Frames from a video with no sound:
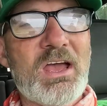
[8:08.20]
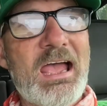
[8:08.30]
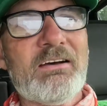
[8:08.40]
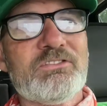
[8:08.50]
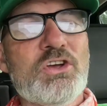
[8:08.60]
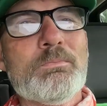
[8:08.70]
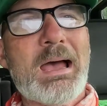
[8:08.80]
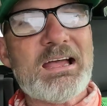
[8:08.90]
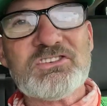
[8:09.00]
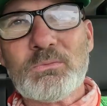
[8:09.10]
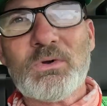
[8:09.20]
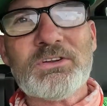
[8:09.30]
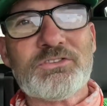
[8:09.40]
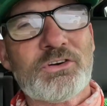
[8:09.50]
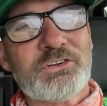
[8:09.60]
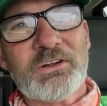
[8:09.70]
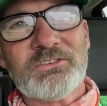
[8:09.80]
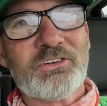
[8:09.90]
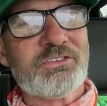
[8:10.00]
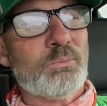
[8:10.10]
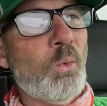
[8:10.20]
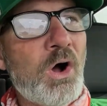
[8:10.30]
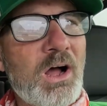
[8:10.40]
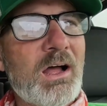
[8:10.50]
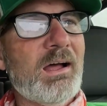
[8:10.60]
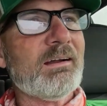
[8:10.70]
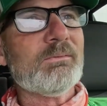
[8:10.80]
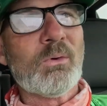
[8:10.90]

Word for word: you have two matching ones or is it just one?